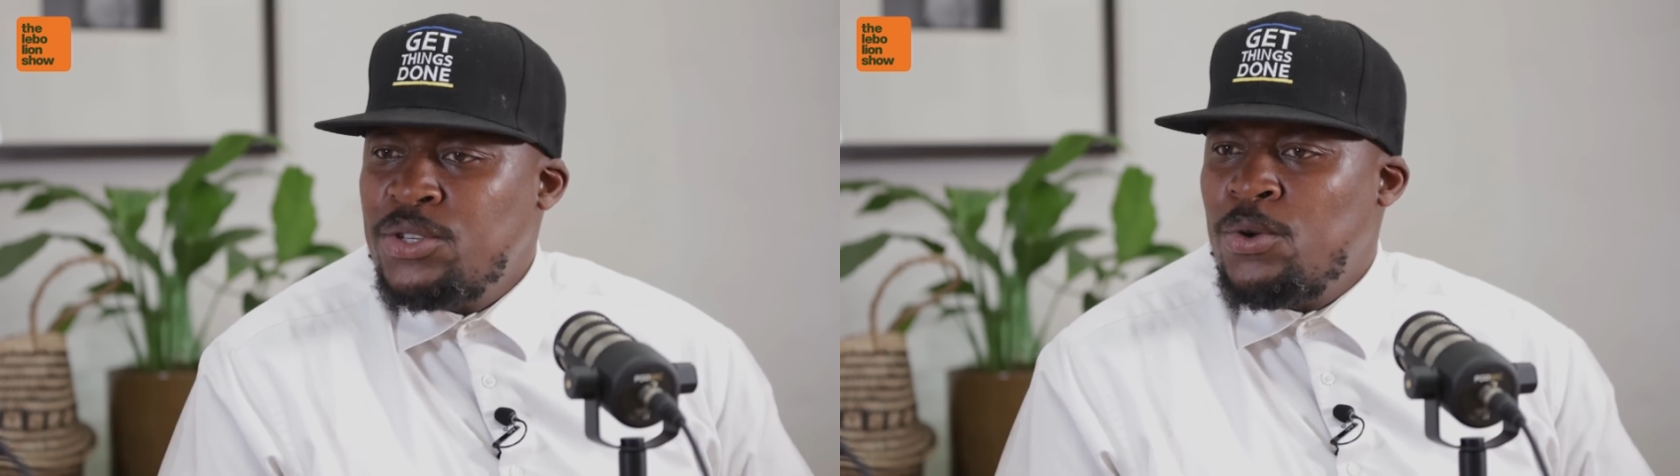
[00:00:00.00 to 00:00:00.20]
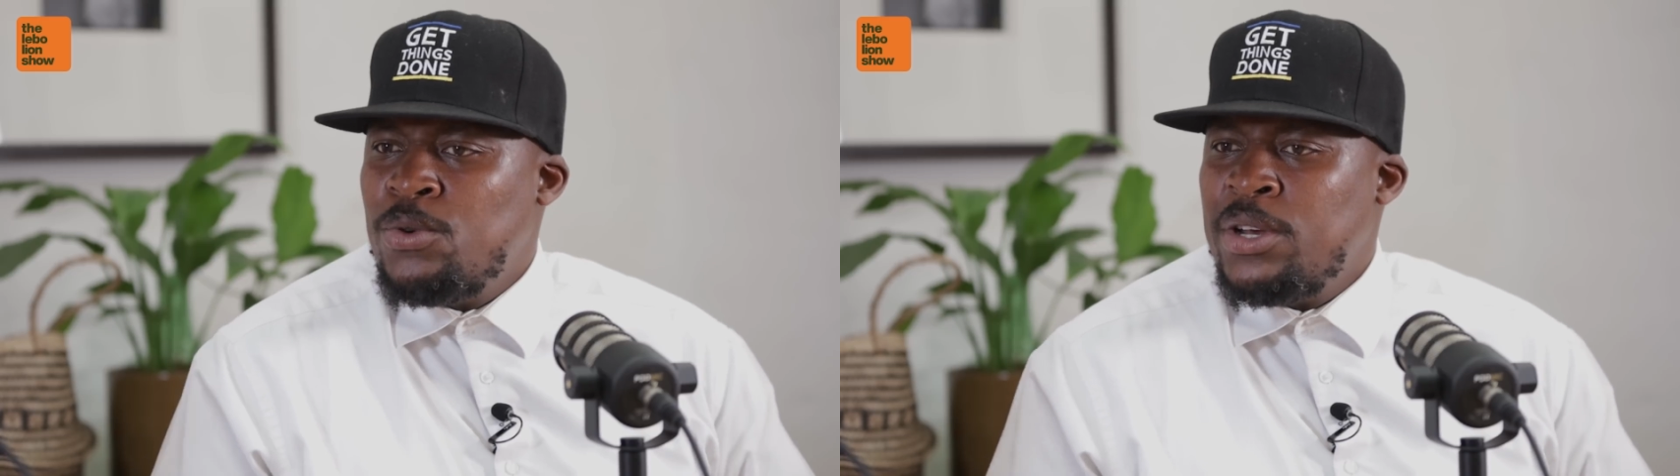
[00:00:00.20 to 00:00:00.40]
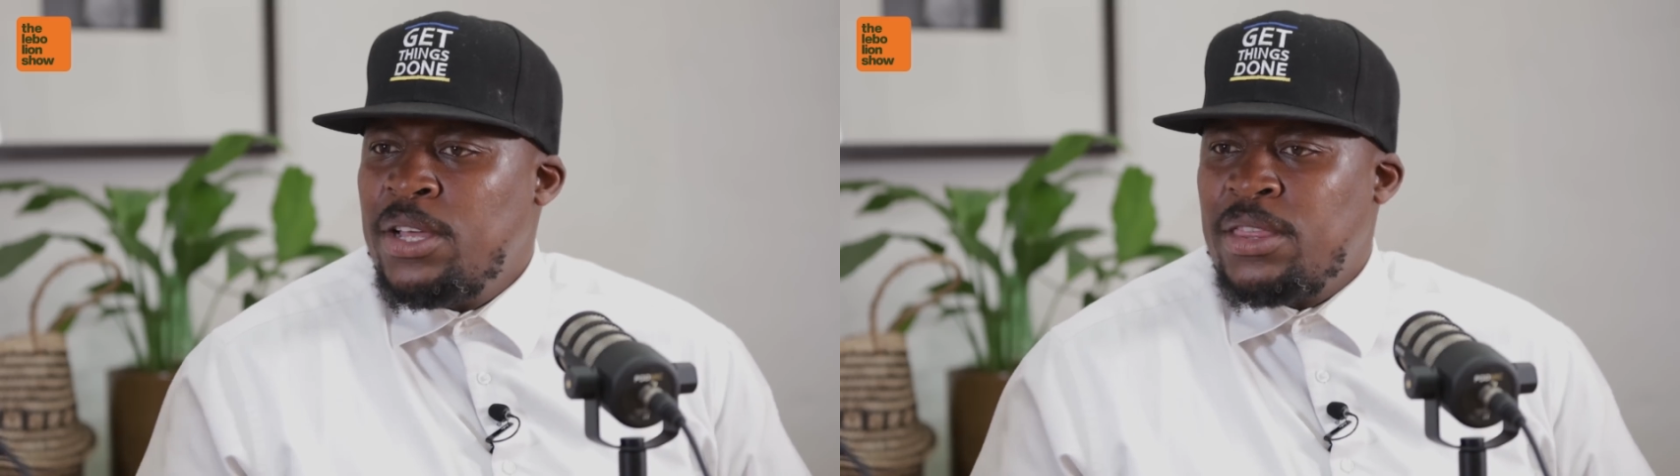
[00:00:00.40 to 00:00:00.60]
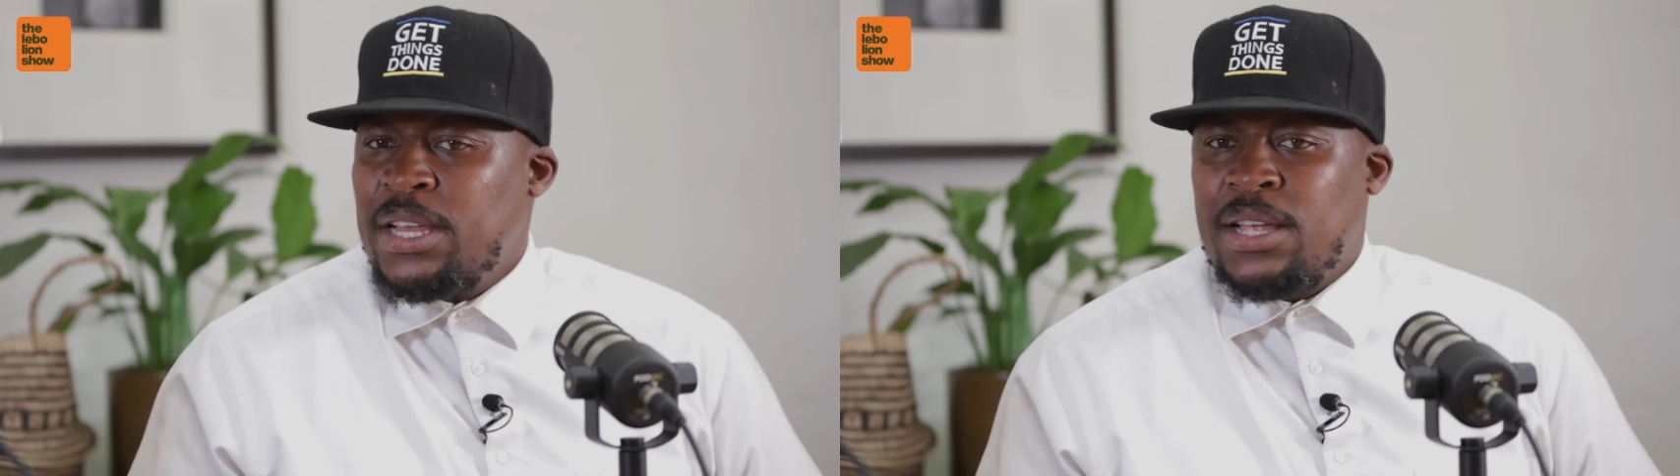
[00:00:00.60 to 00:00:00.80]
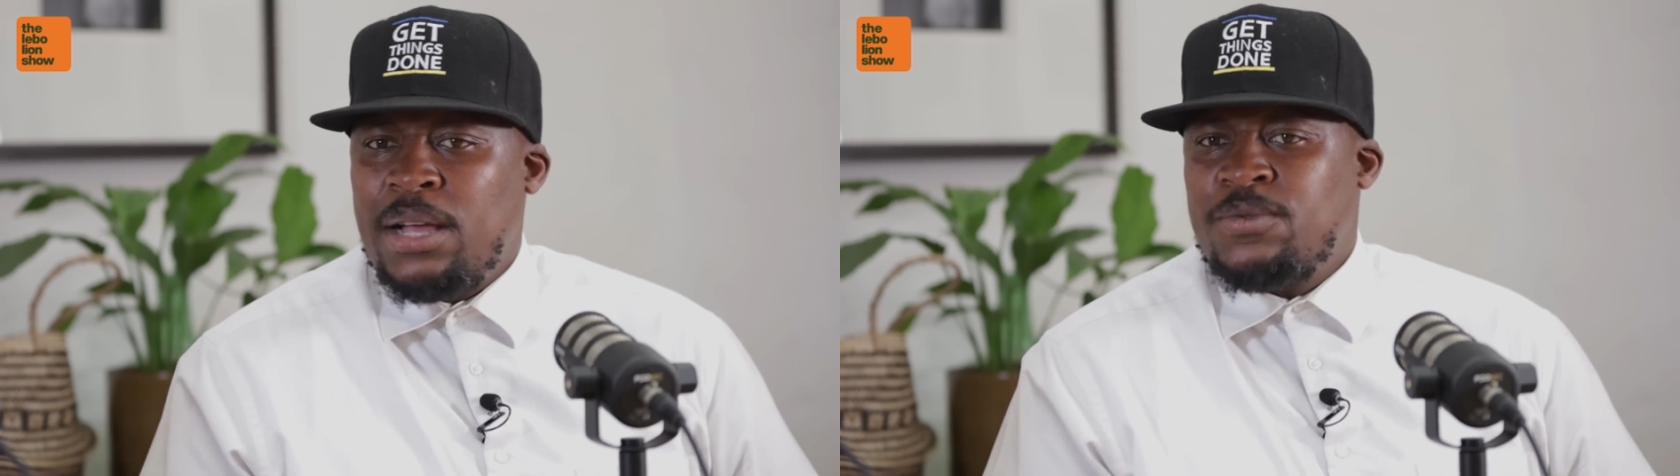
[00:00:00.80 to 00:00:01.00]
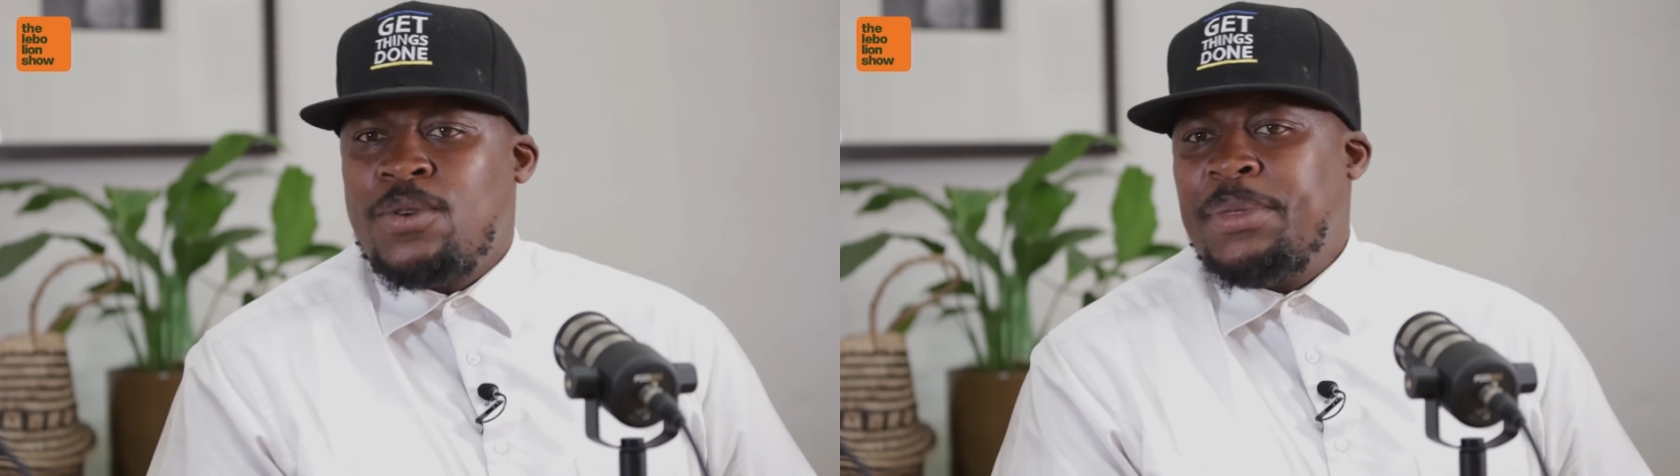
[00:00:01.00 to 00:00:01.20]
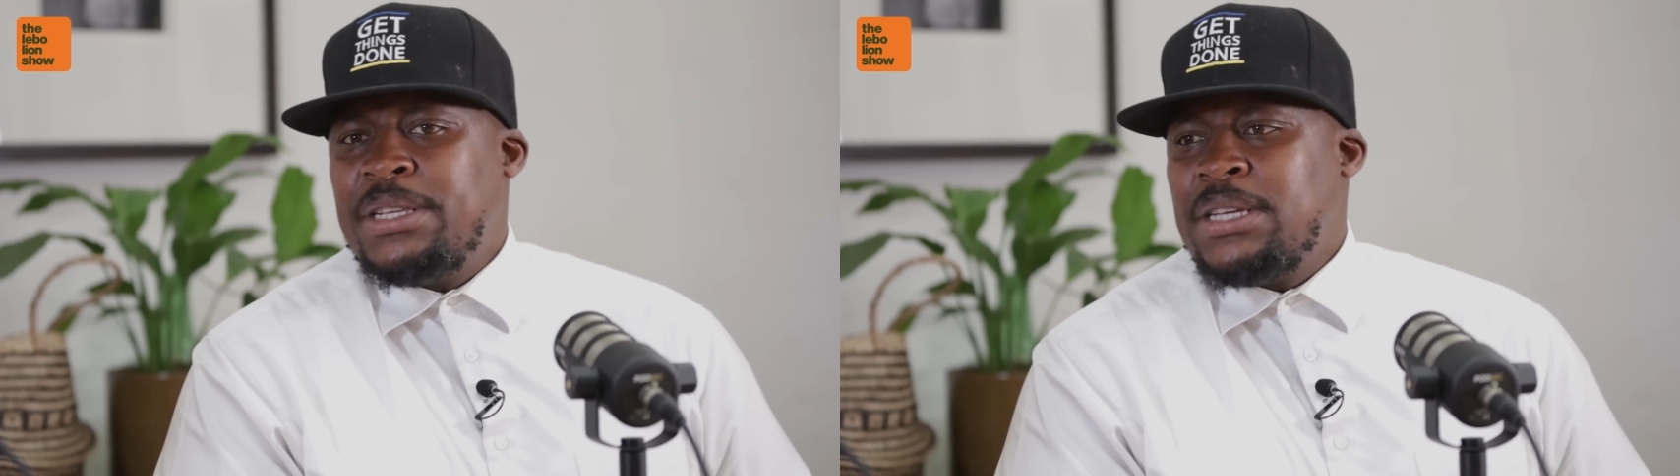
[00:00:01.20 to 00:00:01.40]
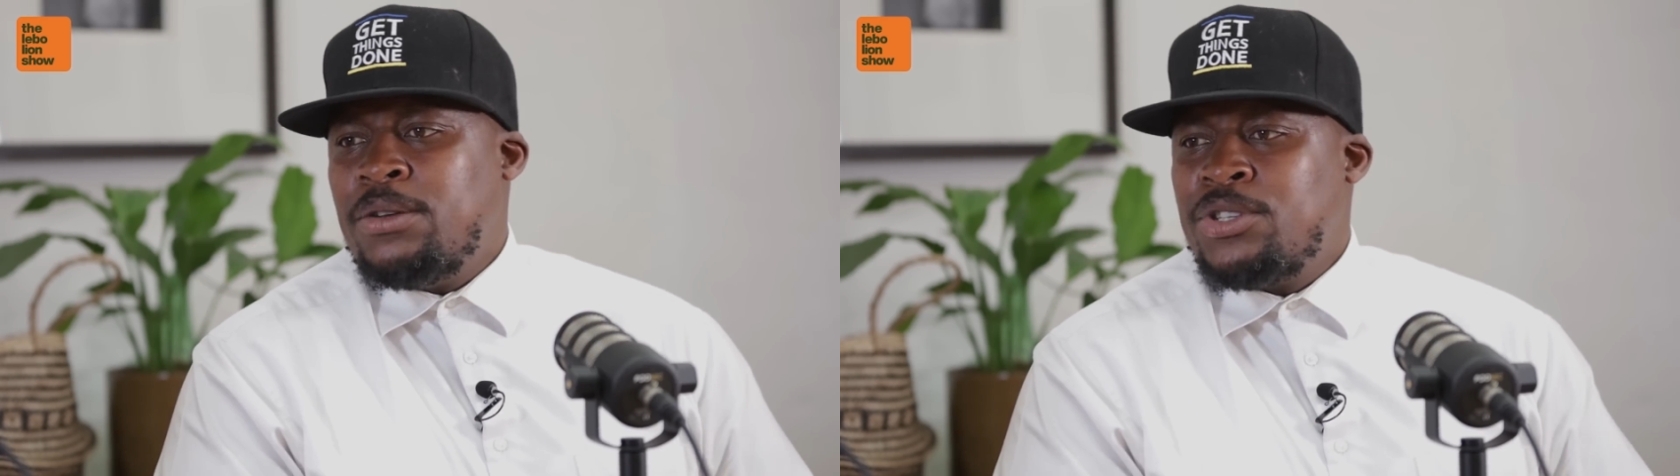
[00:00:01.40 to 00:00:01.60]
owner that comes from the
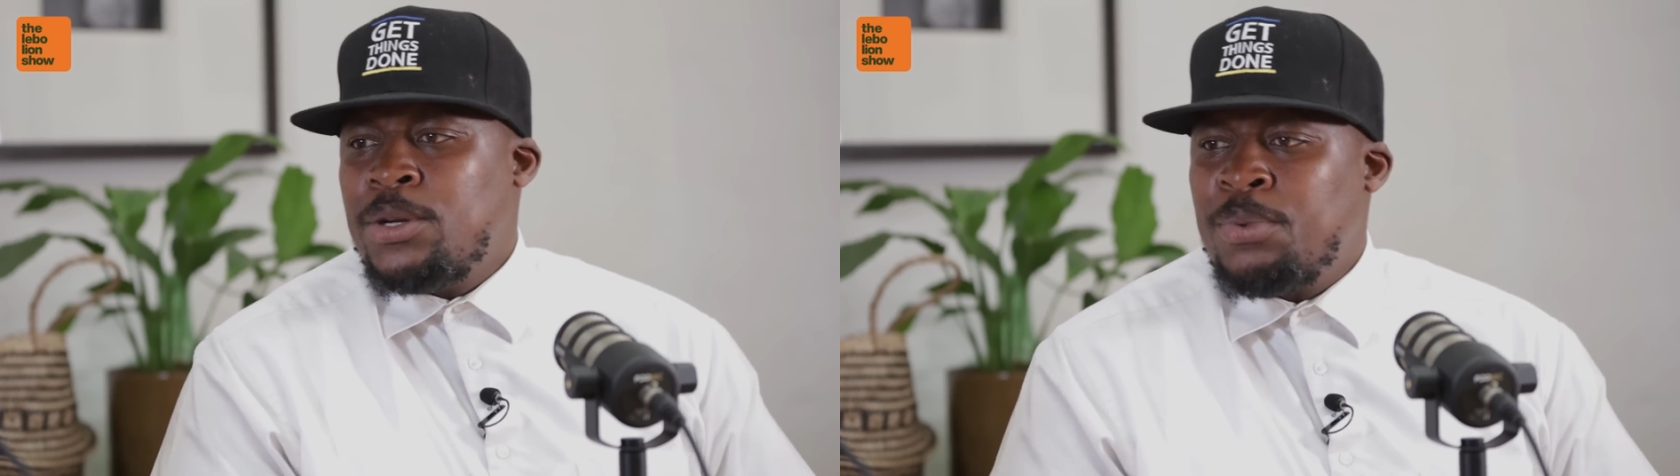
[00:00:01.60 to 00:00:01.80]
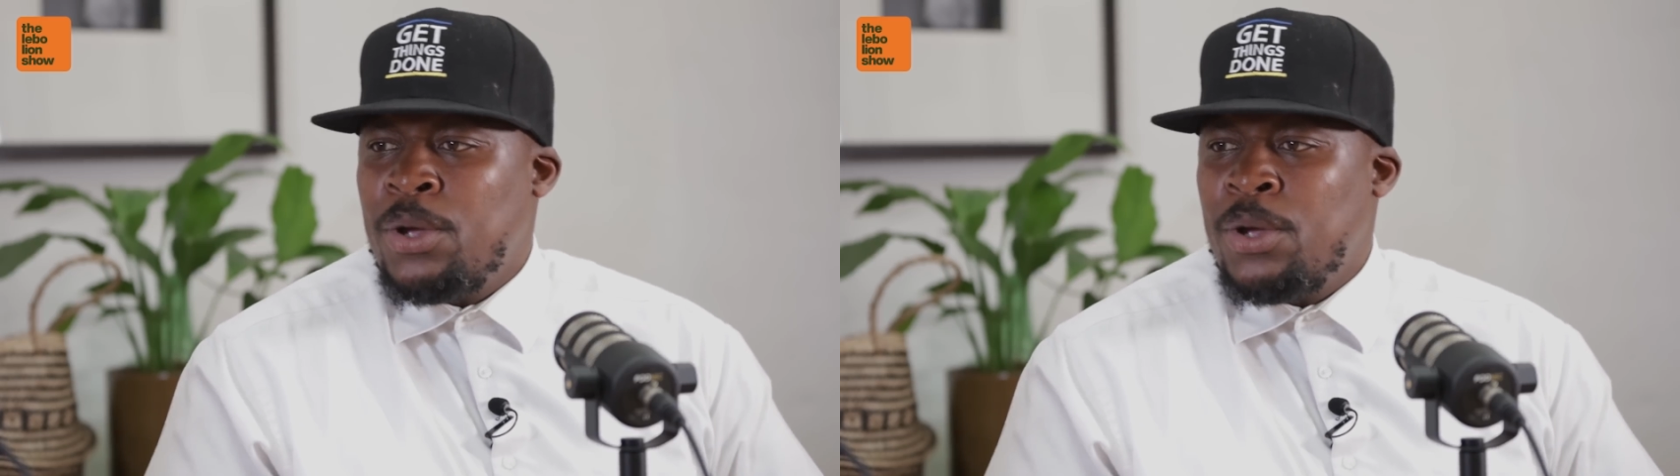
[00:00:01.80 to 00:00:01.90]
township